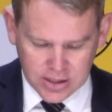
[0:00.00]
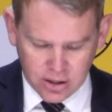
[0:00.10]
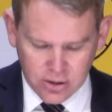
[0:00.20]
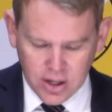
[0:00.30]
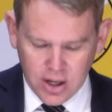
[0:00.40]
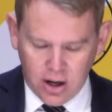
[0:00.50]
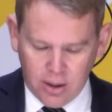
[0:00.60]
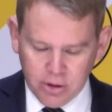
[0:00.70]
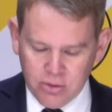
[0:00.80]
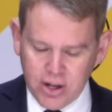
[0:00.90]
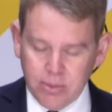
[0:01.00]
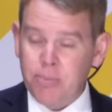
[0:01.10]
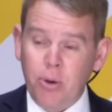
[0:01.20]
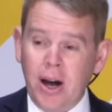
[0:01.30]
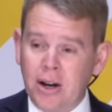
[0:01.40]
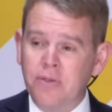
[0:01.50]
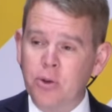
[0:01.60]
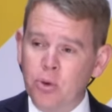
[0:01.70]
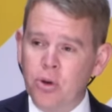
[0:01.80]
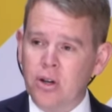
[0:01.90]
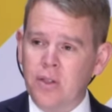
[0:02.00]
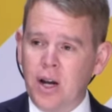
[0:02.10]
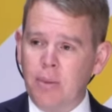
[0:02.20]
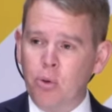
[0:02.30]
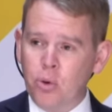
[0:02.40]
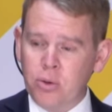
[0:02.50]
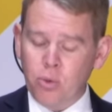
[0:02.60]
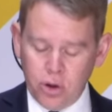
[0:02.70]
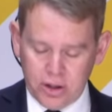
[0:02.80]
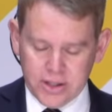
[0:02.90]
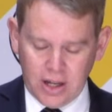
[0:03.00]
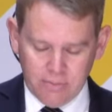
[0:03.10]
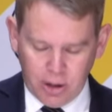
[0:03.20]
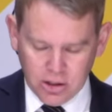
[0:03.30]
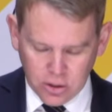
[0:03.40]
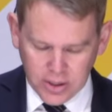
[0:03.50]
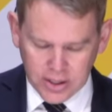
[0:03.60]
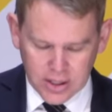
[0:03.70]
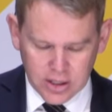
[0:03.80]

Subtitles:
So I'm incredibly proud of the work that our border workers have been doing